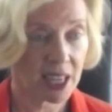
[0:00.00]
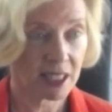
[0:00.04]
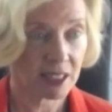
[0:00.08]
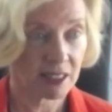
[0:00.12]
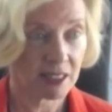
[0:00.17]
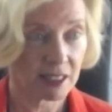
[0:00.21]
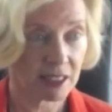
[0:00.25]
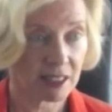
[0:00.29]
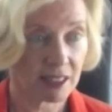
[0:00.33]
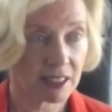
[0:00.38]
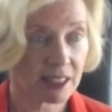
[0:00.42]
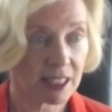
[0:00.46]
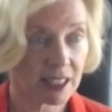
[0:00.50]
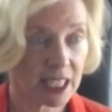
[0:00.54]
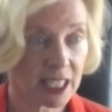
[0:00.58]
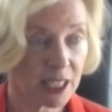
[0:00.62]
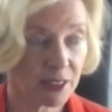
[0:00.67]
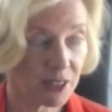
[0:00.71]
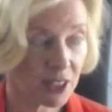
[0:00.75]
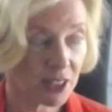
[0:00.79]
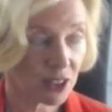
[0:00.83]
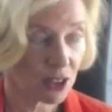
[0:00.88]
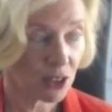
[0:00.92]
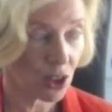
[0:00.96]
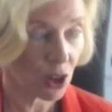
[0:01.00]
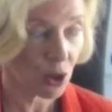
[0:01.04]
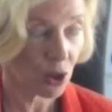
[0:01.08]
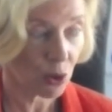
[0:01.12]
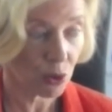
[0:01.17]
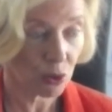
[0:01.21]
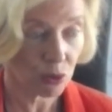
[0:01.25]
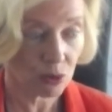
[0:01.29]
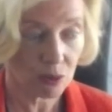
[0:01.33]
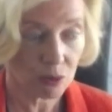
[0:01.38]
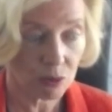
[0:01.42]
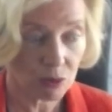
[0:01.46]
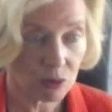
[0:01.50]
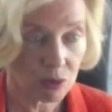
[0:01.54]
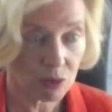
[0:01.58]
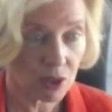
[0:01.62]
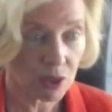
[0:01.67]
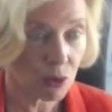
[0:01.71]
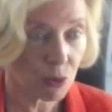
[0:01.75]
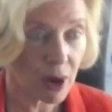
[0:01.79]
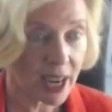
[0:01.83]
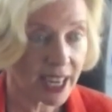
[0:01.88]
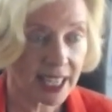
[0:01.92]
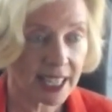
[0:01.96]
patients, even though
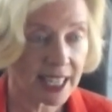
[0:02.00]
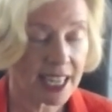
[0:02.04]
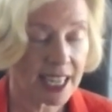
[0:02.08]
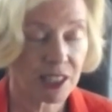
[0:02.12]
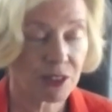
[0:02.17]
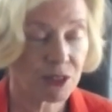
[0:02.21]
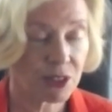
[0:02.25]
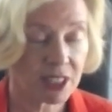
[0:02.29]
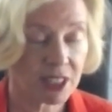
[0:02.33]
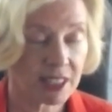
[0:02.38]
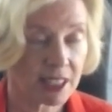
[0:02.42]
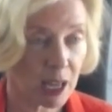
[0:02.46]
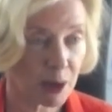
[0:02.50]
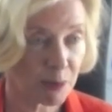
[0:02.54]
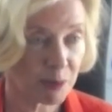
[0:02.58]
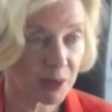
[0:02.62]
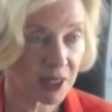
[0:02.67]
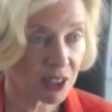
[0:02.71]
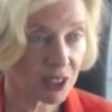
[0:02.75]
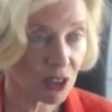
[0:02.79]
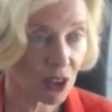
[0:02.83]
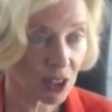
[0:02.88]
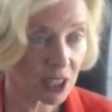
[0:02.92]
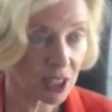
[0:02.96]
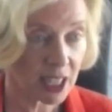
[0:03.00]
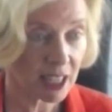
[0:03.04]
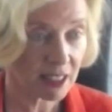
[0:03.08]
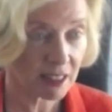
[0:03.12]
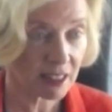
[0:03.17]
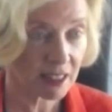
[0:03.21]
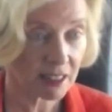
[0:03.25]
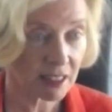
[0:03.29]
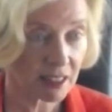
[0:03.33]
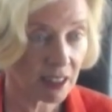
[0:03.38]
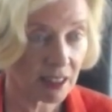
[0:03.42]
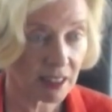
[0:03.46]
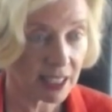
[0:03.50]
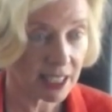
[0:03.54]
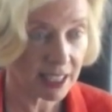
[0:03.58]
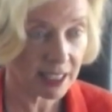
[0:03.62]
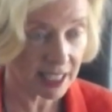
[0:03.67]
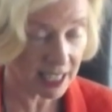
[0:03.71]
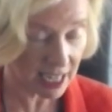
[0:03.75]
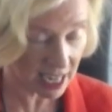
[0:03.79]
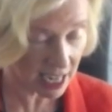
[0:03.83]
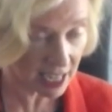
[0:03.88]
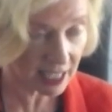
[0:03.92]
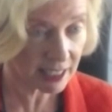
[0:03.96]
the regulatory step is not necessarily
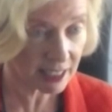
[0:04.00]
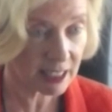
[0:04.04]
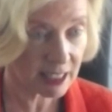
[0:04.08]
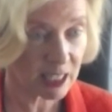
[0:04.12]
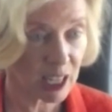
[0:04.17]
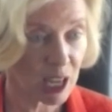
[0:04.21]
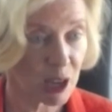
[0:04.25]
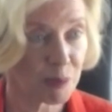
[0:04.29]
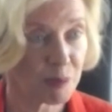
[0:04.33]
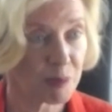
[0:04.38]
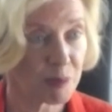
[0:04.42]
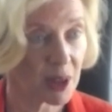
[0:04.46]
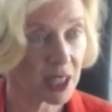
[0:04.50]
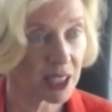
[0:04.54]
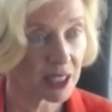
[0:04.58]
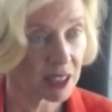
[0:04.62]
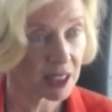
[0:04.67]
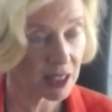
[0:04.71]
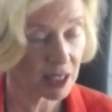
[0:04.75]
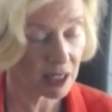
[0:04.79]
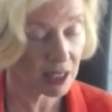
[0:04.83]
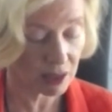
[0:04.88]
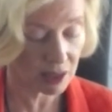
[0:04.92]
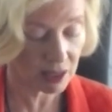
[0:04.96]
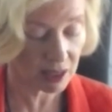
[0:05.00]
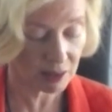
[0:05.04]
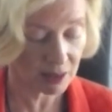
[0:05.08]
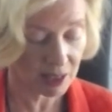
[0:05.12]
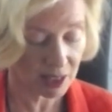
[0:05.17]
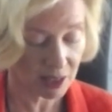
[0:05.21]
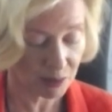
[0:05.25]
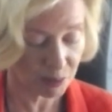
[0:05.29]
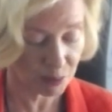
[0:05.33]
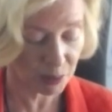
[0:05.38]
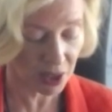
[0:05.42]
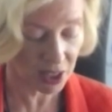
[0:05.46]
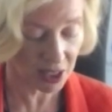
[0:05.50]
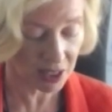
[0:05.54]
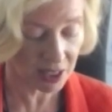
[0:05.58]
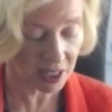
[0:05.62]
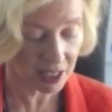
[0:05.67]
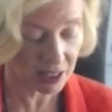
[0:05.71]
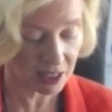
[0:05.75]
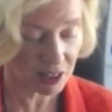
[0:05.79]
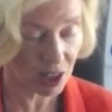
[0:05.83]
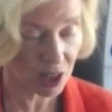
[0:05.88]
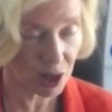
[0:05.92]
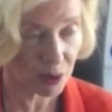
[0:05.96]
the end step, but
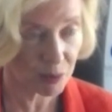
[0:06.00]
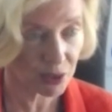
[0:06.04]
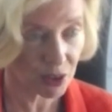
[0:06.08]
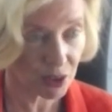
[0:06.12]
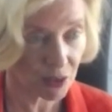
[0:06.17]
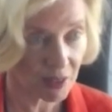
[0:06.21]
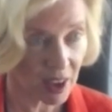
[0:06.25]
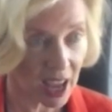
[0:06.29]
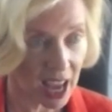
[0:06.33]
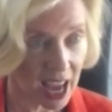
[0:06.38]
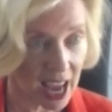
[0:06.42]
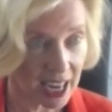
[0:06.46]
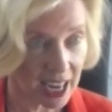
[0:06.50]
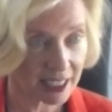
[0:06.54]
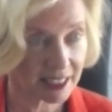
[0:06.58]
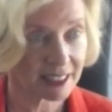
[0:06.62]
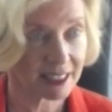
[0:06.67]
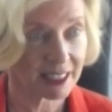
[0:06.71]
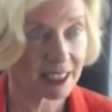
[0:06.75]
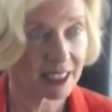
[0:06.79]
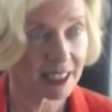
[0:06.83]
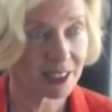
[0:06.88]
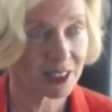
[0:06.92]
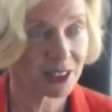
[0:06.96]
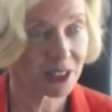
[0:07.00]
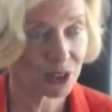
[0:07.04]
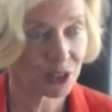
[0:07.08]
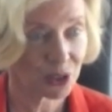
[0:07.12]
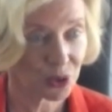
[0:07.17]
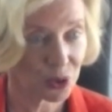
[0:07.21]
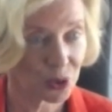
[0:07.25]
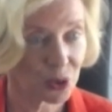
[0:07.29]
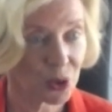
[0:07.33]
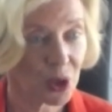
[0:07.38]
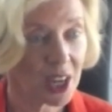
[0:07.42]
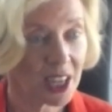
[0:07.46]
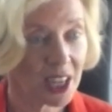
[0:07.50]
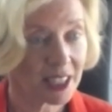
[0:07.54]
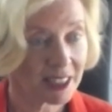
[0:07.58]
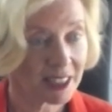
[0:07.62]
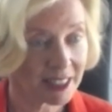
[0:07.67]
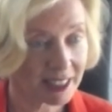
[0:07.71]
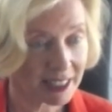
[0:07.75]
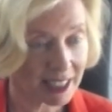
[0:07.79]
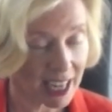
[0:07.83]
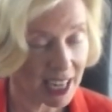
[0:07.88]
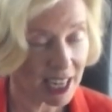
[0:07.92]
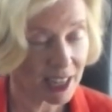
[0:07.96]
in terms of access to
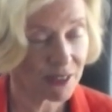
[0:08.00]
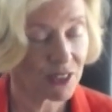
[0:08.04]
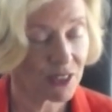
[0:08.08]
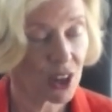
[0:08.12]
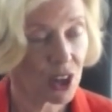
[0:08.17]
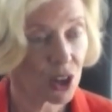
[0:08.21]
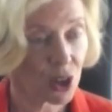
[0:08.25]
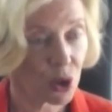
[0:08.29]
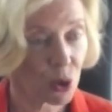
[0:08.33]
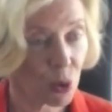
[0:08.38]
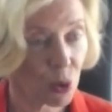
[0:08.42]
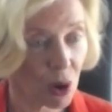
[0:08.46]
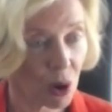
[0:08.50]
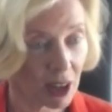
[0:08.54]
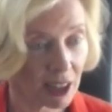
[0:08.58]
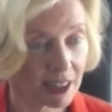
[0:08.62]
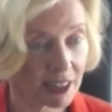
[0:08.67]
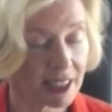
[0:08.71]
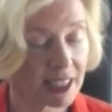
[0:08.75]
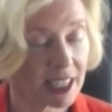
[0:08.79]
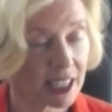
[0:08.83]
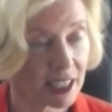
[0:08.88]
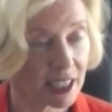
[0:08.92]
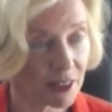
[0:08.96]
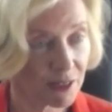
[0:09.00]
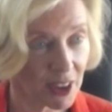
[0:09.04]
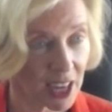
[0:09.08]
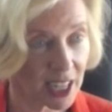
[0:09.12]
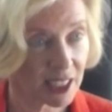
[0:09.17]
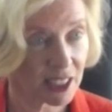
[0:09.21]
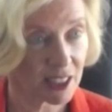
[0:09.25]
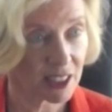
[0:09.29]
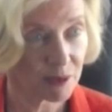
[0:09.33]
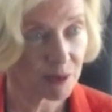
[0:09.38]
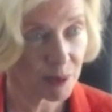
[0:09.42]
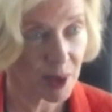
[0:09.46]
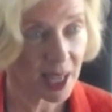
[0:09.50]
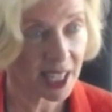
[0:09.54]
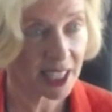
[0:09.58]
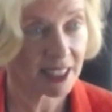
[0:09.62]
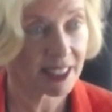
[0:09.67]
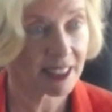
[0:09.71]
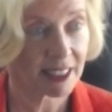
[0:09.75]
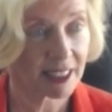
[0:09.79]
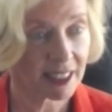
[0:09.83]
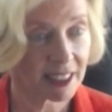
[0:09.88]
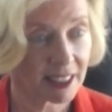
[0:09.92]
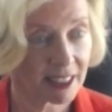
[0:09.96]
safe, quality and effective
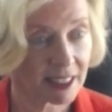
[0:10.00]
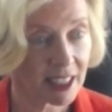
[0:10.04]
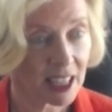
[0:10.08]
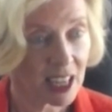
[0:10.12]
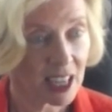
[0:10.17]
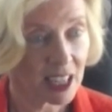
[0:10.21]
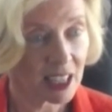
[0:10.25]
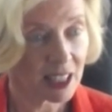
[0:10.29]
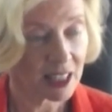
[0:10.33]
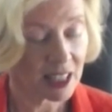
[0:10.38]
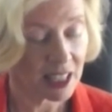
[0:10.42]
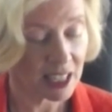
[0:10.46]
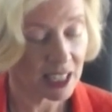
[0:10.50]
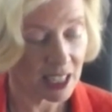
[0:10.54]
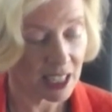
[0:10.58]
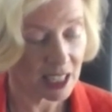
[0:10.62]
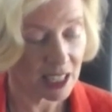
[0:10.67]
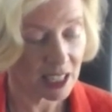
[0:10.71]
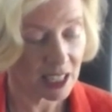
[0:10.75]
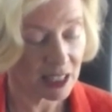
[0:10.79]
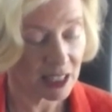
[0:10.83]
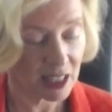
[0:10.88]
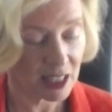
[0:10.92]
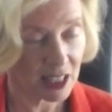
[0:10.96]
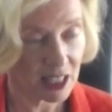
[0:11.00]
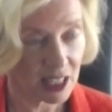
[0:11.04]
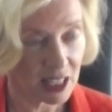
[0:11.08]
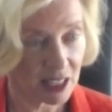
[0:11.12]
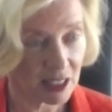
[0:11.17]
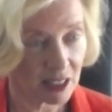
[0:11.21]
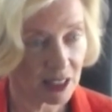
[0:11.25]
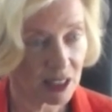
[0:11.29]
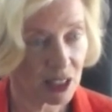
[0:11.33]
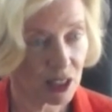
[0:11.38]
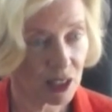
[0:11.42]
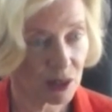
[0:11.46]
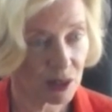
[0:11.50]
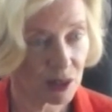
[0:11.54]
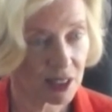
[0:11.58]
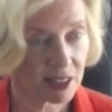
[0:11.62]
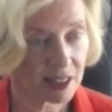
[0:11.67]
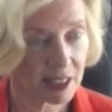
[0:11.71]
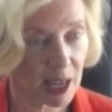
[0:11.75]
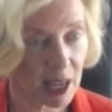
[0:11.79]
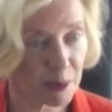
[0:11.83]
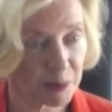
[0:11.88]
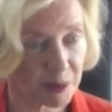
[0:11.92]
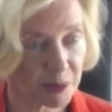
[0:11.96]
medicines, the
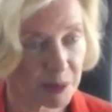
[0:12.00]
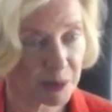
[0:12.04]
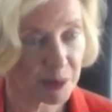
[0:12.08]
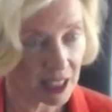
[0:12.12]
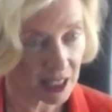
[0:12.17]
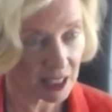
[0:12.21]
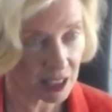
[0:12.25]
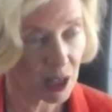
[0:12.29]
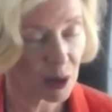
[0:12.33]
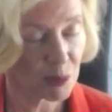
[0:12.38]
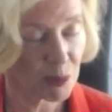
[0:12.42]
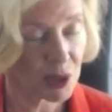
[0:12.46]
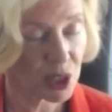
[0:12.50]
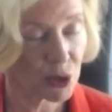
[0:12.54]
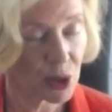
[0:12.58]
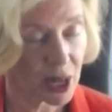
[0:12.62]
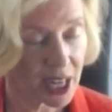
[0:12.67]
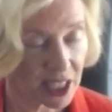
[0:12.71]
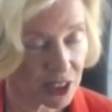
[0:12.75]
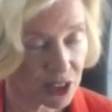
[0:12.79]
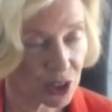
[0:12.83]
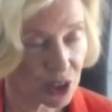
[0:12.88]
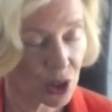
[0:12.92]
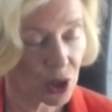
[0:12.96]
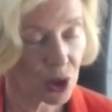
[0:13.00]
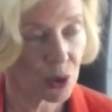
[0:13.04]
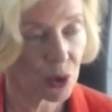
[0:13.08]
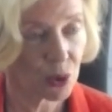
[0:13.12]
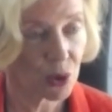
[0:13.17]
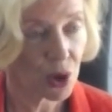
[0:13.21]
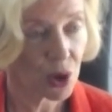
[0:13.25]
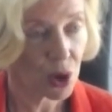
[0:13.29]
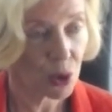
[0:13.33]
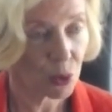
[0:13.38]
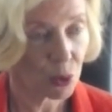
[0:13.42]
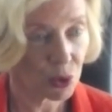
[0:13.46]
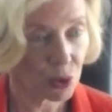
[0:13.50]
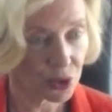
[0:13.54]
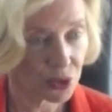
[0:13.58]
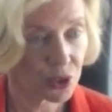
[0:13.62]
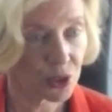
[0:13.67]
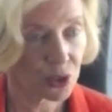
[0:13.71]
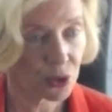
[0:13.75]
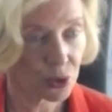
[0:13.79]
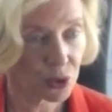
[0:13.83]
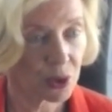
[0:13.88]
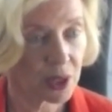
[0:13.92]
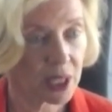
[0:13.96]
steps that WHO was
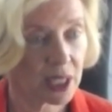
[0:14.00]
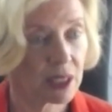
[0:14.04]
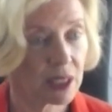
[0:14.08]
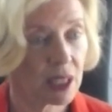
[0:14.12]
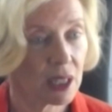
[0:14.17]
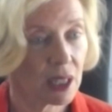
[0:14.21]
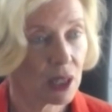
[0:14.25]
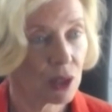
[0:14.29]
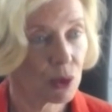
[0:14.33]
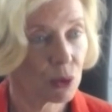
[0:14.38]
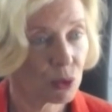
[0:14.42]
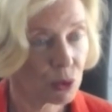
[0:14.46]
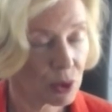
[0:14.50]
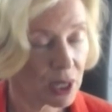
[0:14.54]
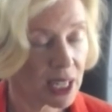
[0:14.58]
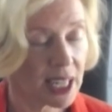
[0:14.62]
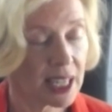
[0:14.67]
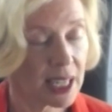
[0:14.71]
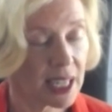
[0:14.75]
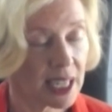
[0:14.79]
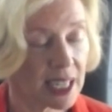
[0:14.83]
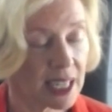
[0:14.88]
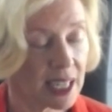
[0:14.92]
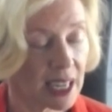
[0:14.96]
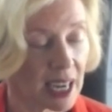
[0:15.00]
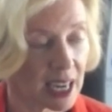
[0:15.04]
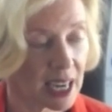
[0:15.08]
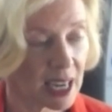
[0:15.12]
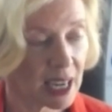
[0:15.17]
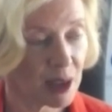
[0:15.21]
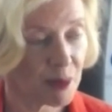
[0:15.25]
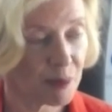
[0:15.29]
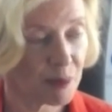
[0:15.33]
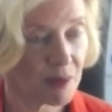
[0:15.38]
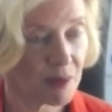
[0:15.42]
doing really